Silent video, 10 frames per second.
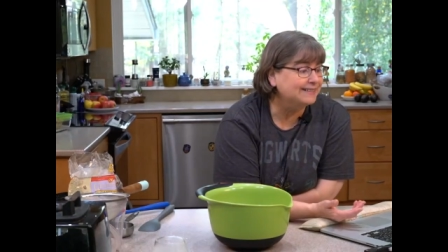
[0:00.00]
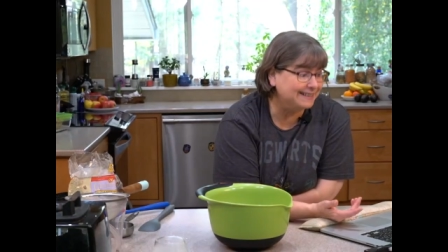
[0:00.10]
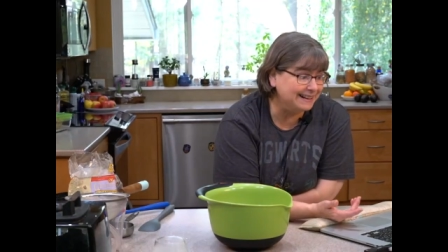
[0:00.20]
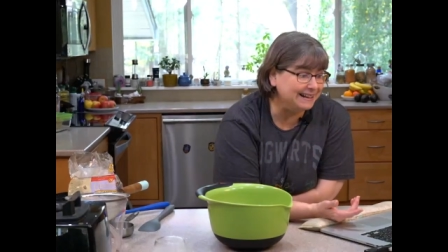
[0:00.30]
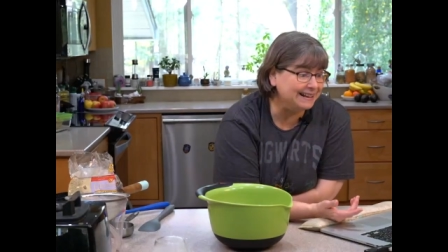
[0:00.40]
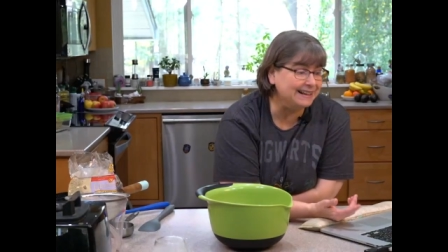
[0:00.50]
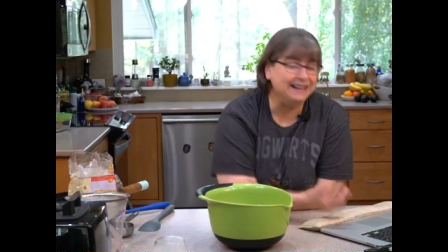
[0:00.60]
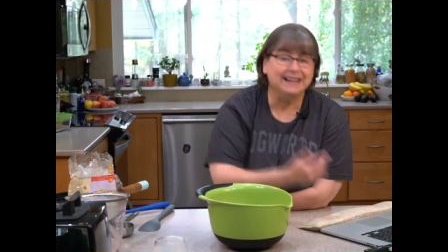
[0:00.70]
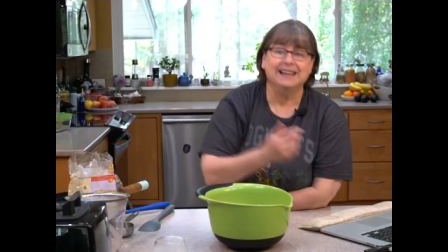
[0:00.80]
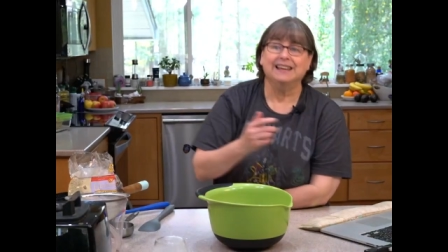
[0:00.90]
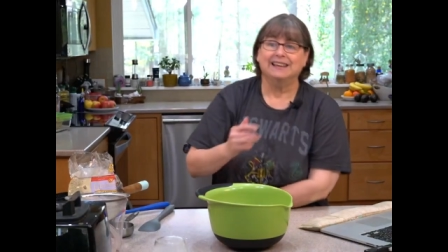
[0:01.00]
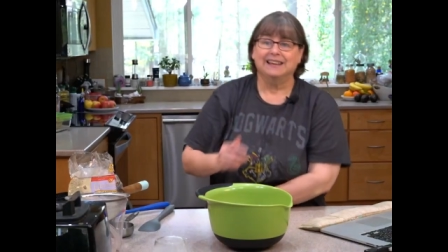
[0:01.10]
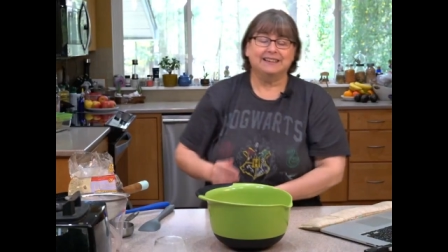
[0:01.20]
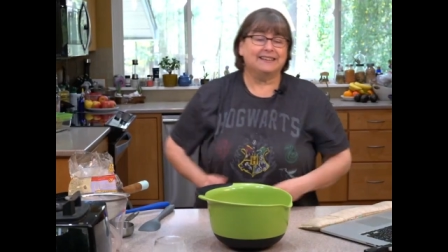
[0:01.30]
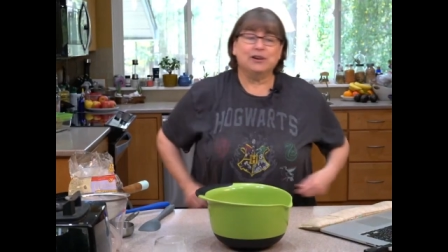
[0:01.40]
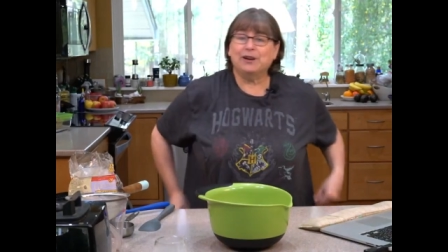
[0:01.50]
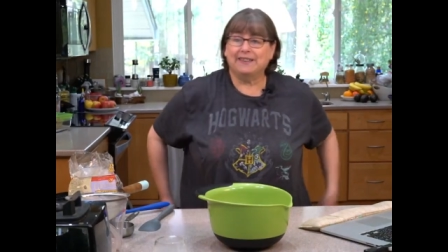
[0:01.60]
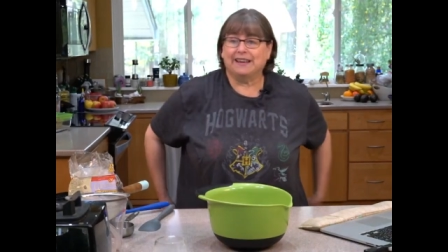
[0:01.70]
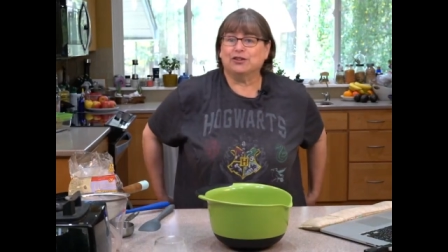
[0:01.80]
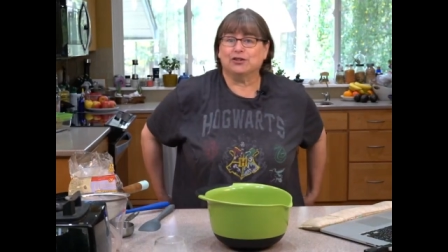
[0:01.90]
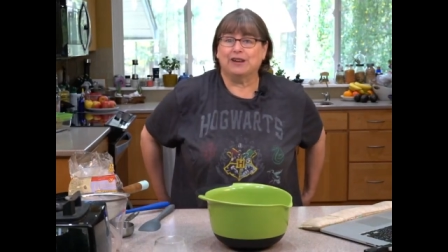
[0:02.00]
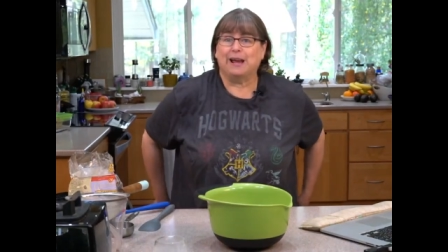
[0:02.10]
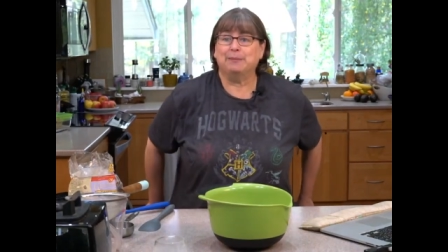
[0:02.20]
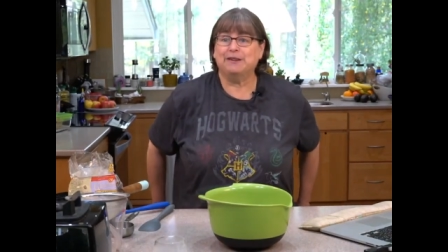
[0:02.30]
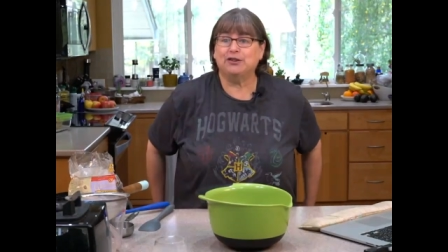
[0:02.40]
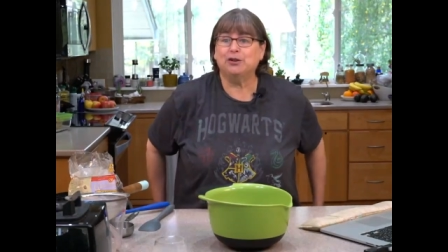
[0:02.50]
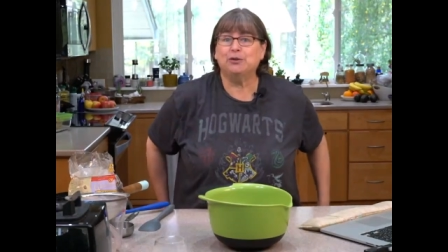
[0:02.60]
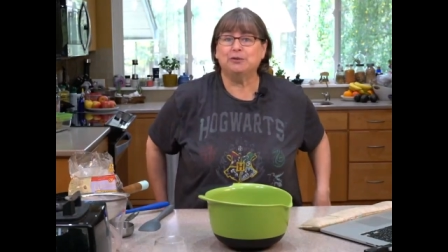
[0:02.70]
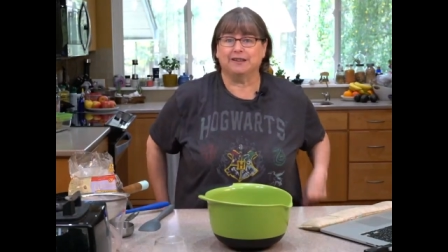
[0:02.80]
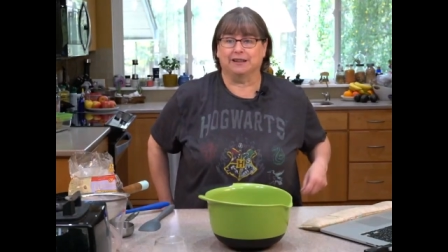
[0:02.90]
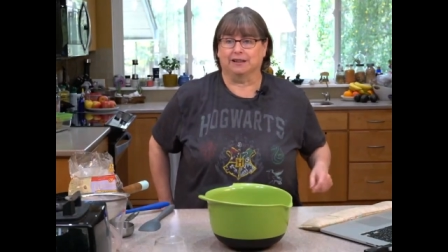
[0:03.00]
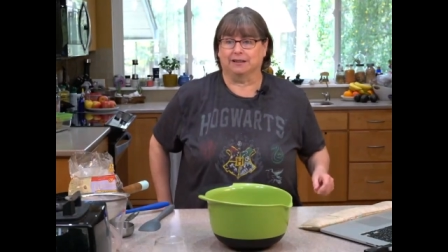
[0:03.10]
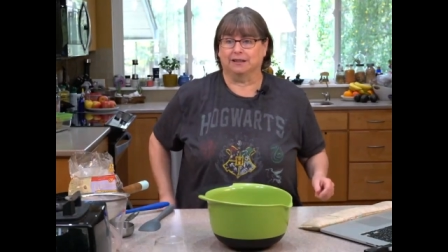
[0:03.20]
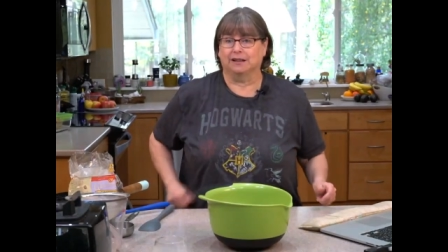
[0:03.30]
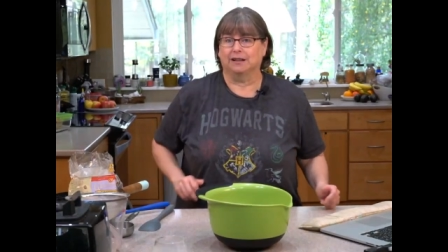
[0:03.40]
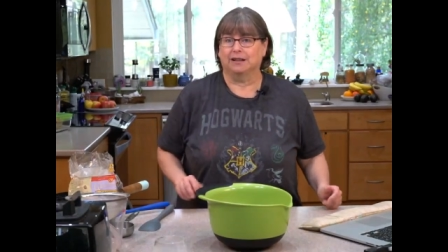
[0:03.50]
See? Siri thinks her name is Susan.